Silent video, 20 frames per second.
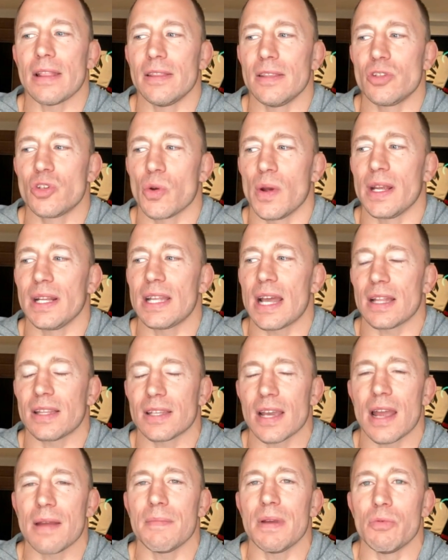during that
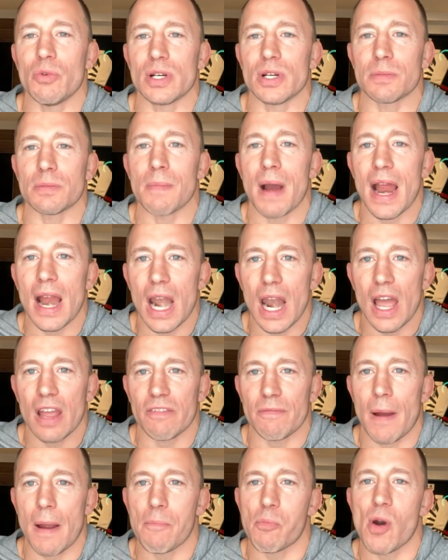time, it was my life,
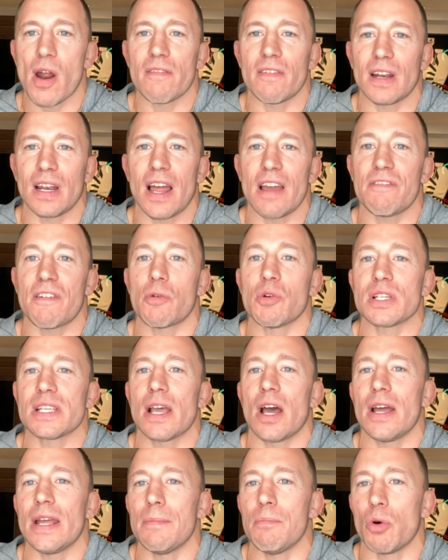my private life. I was
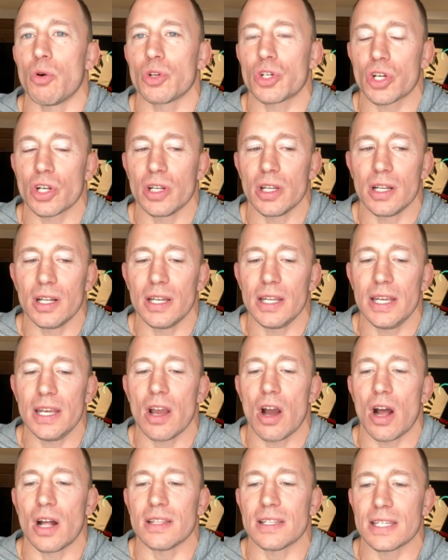emotionally
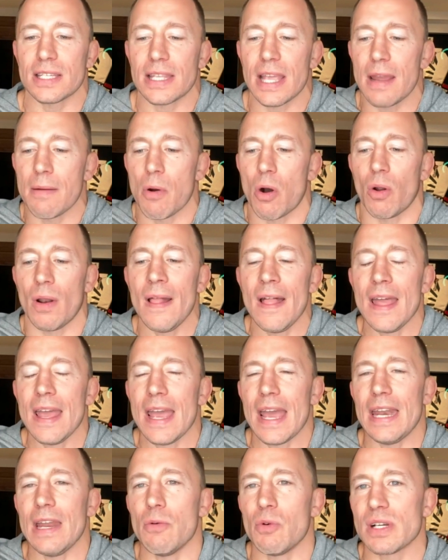unstable,
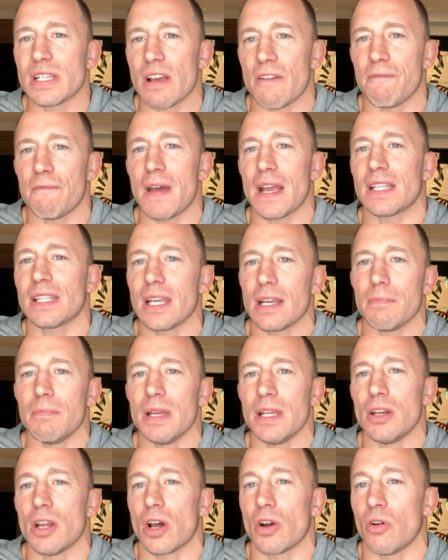and it was affecting me,
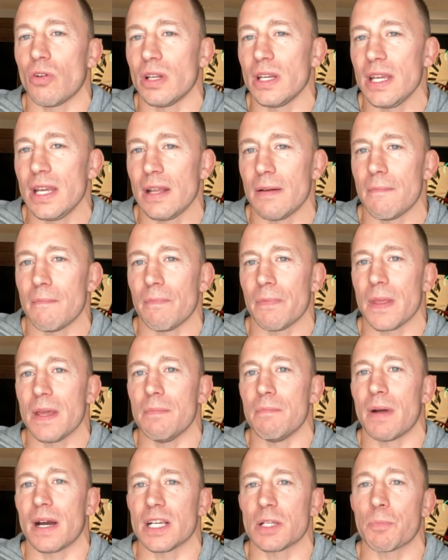not only in
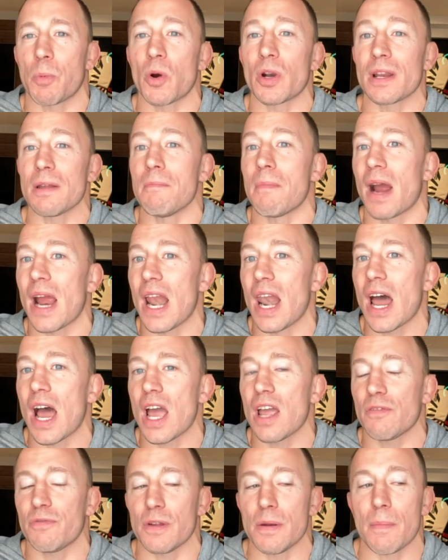my sport, in my
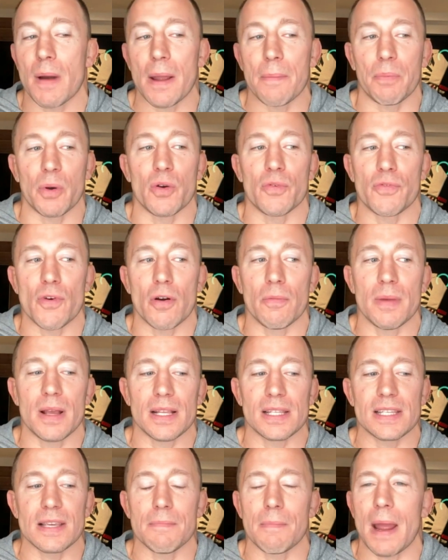life, in my
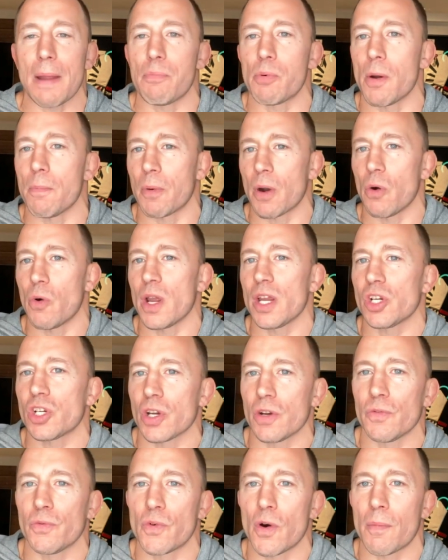performance, and my
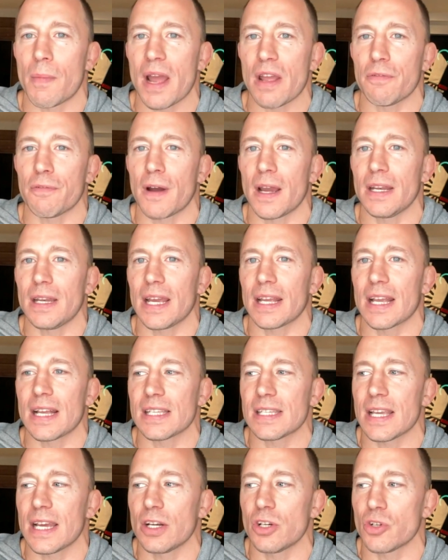preparation for my fight
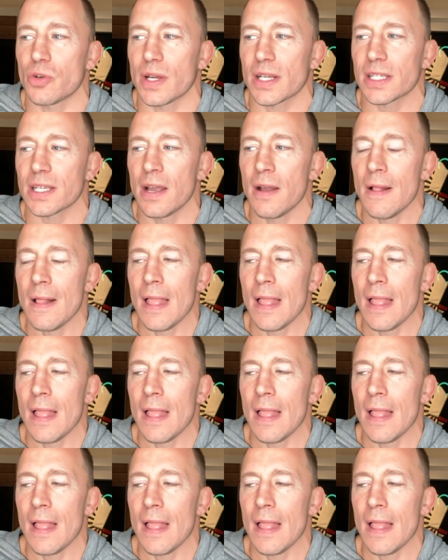against Hendricks.